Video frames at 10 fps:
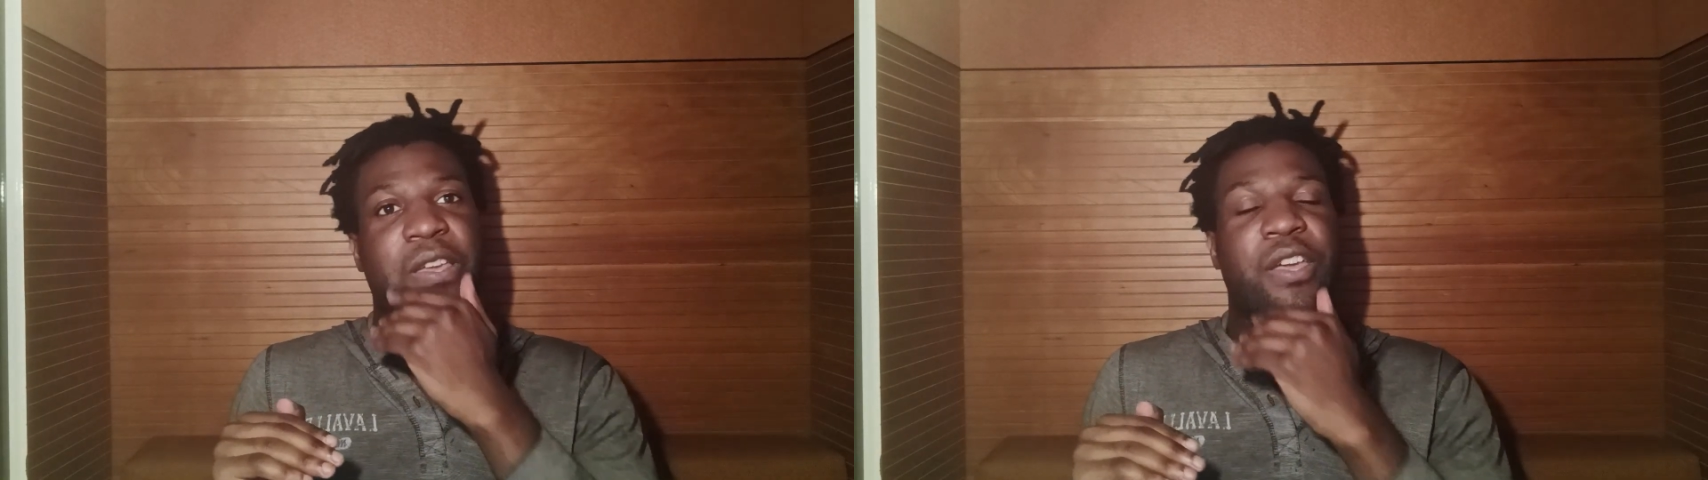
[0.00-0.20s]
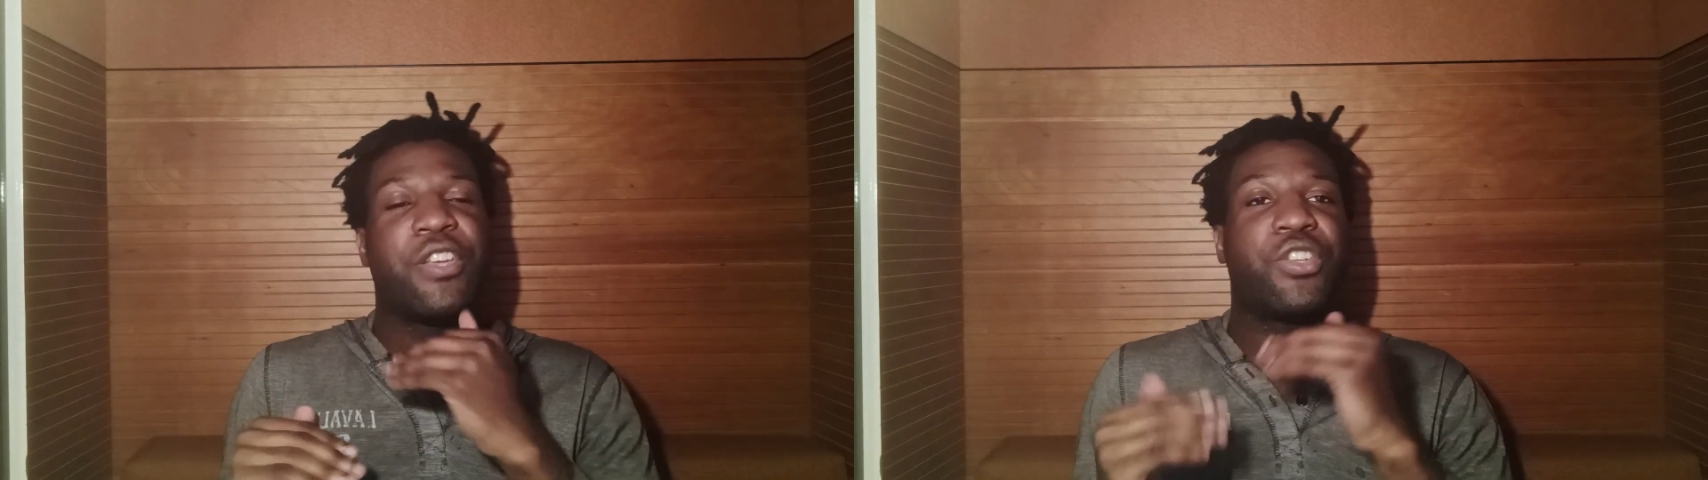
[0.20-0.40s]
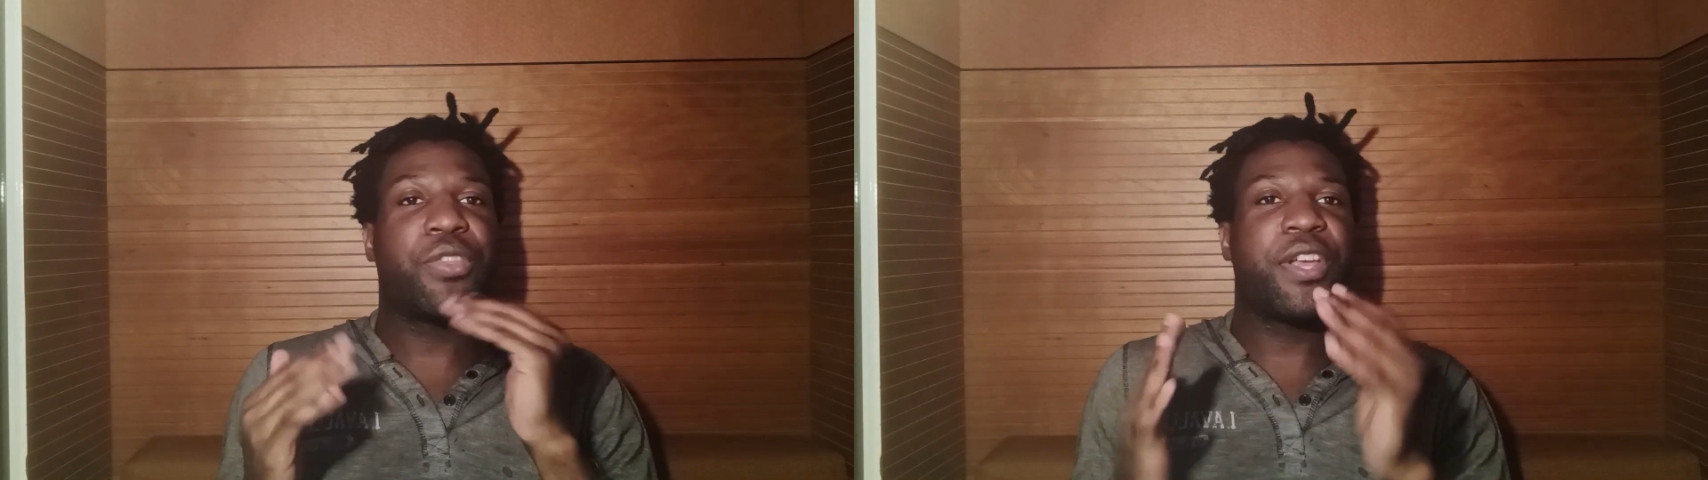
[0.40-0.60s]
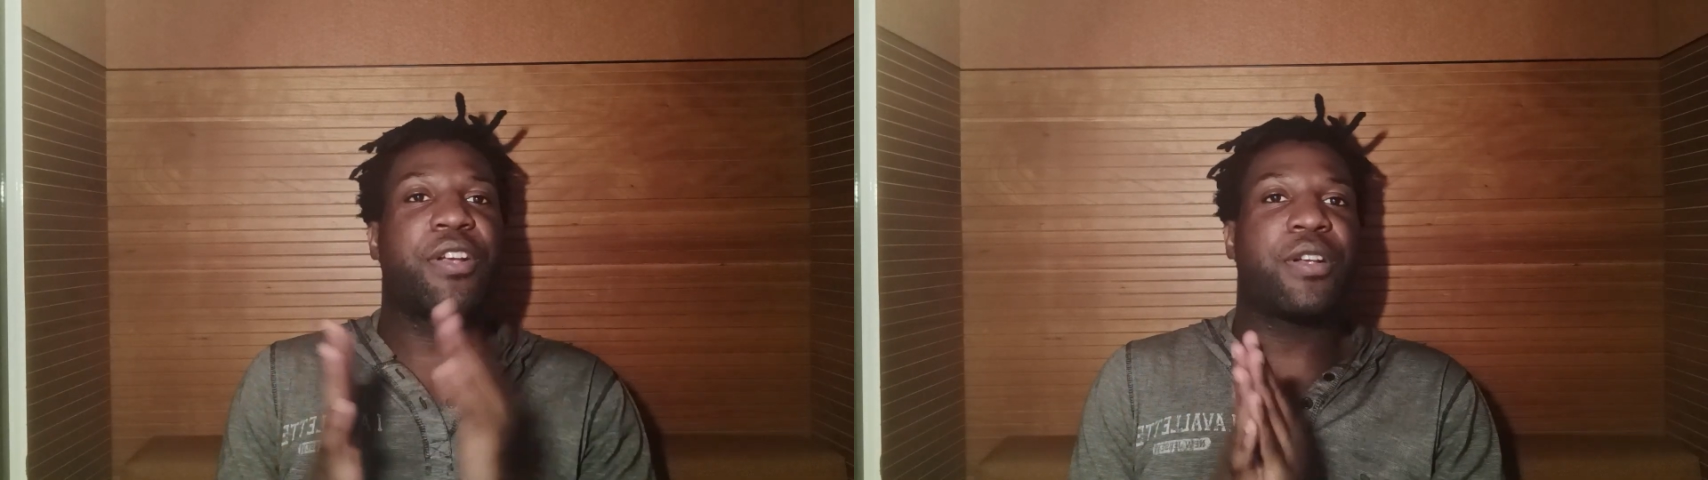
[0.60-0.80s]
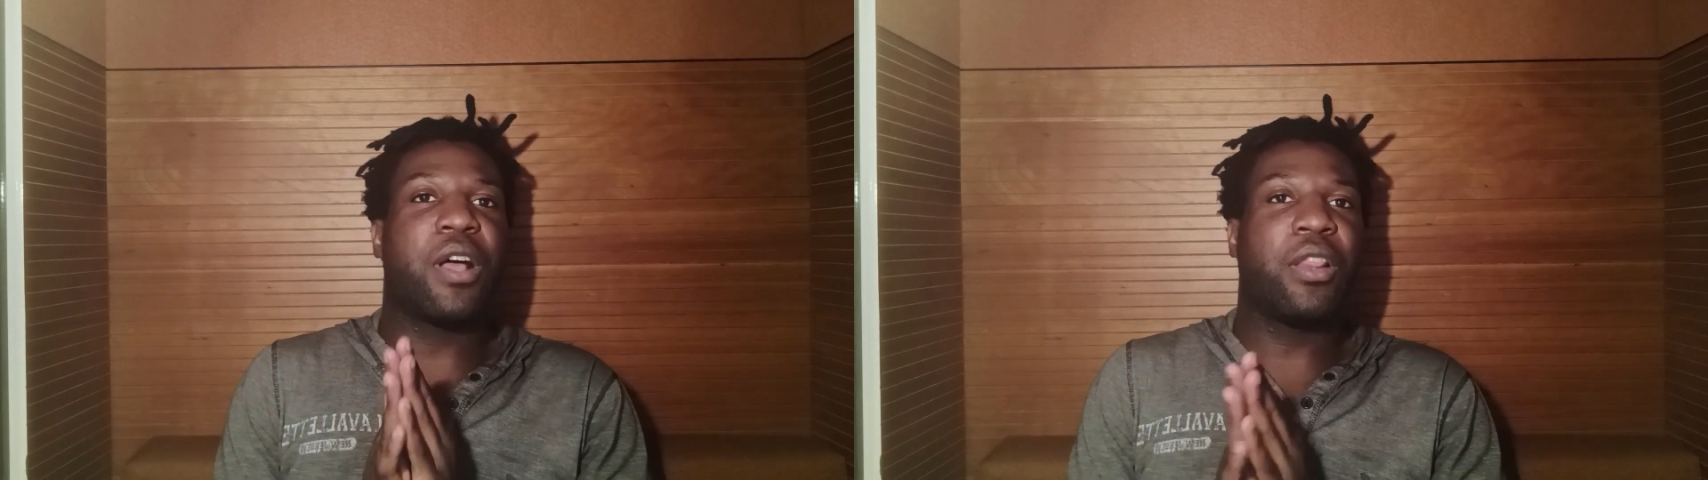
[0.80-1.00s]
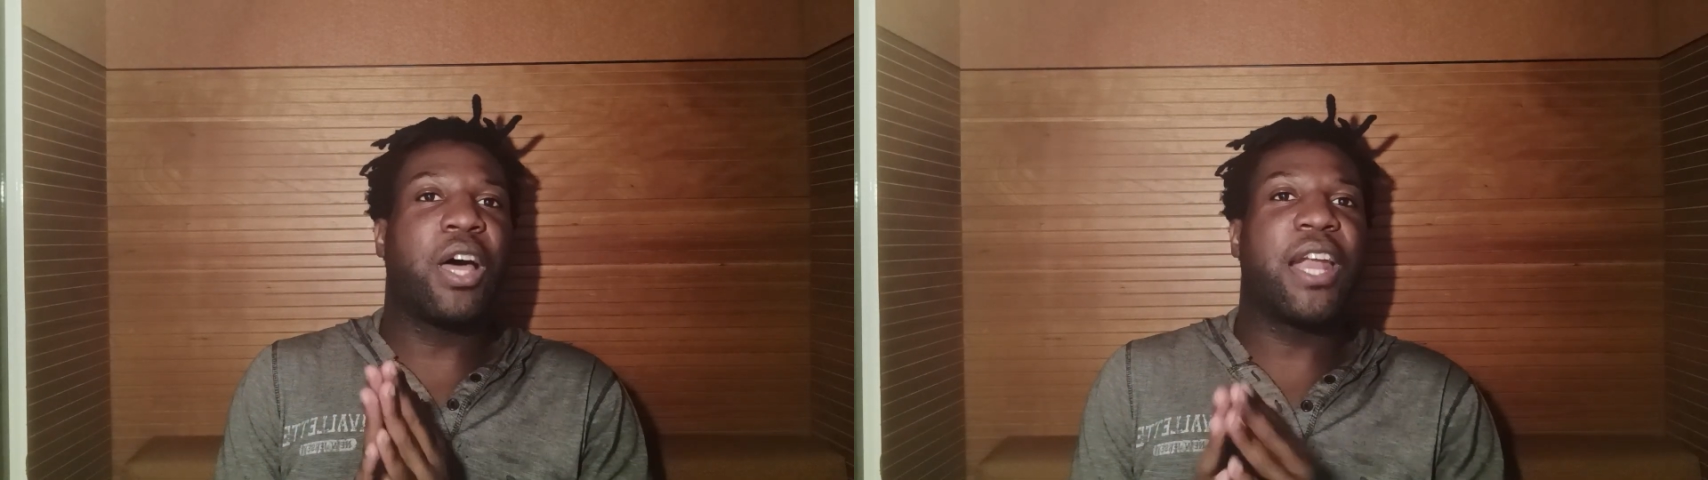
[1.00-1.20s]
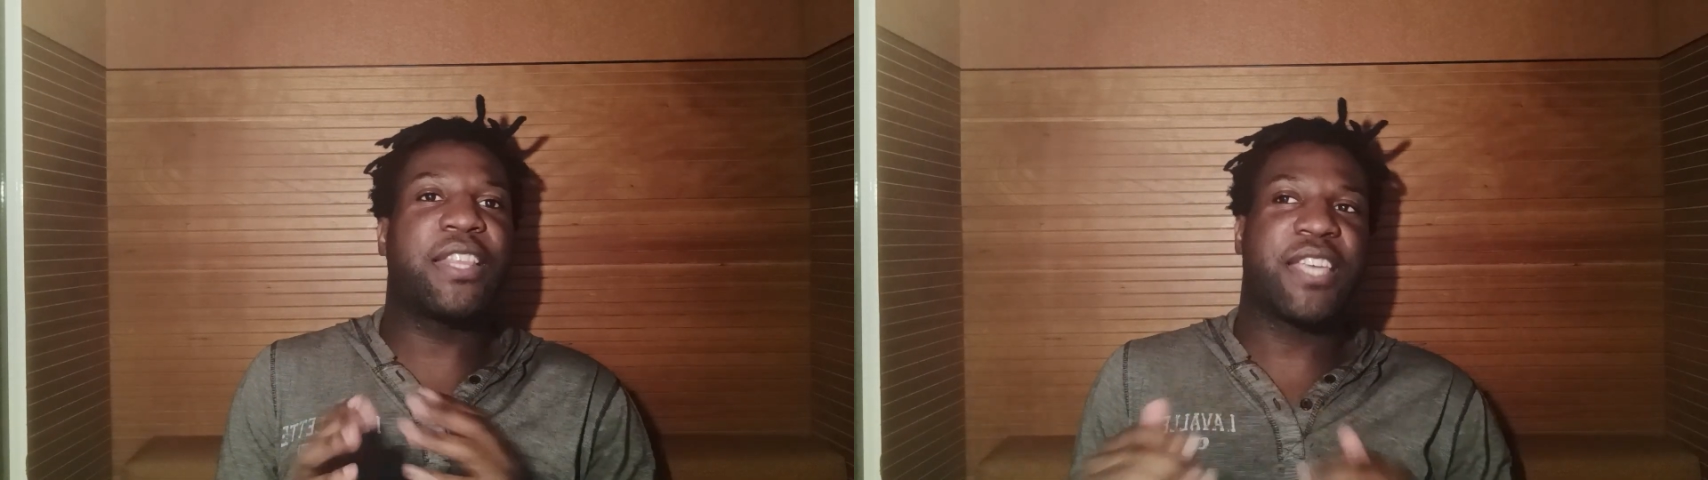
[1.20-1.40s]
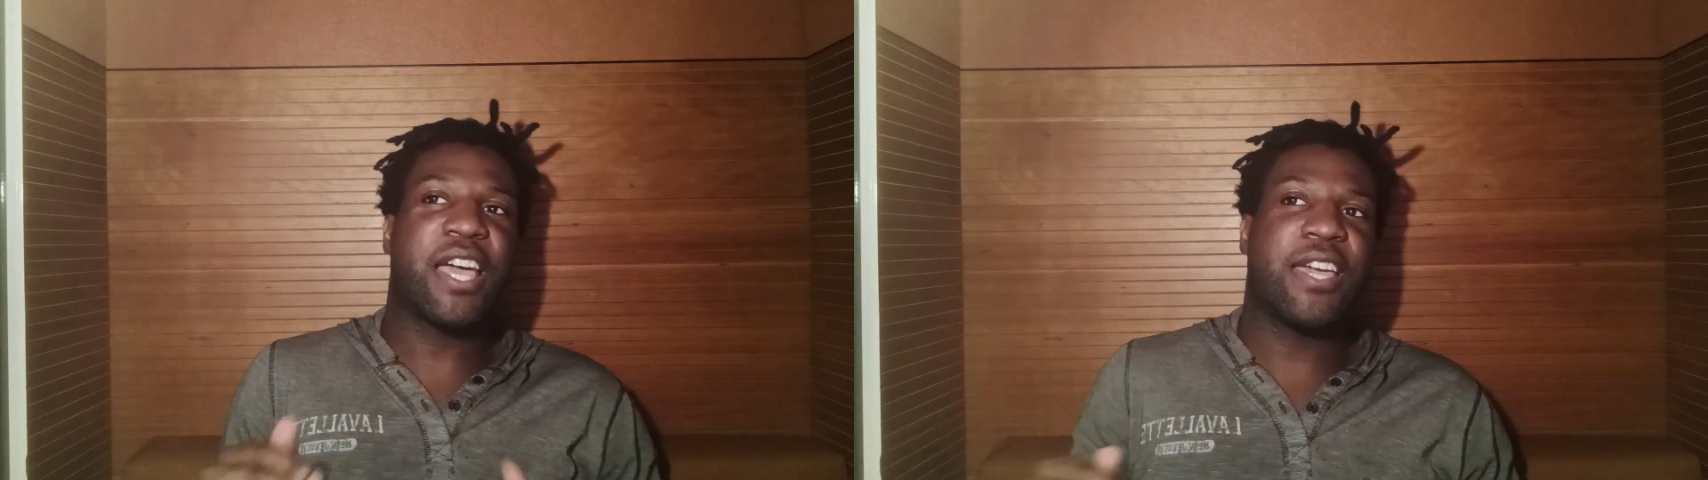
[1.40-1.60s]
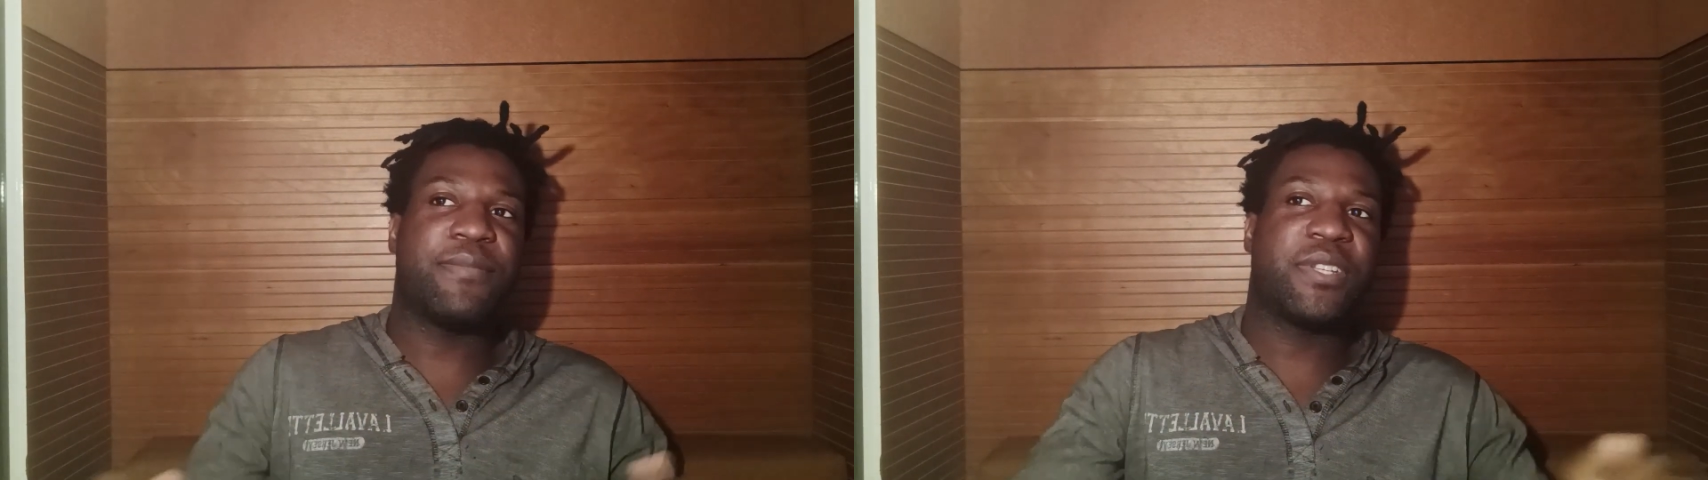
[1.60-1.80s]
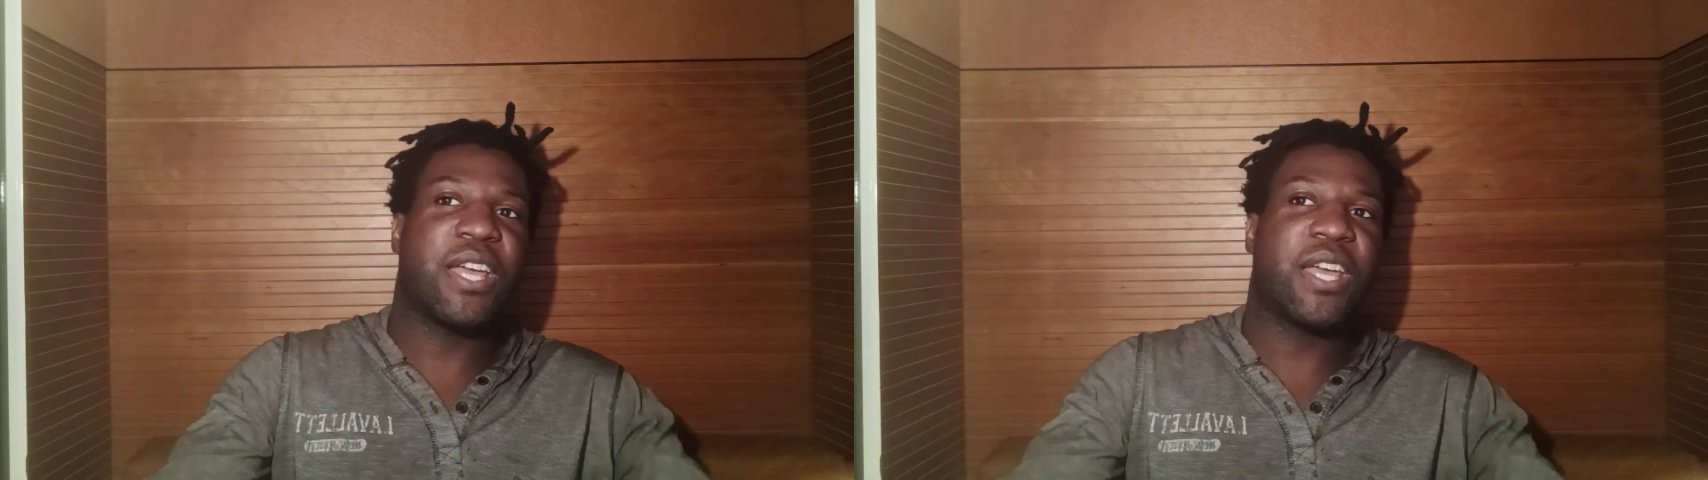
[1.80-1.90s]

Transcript: So a lot of times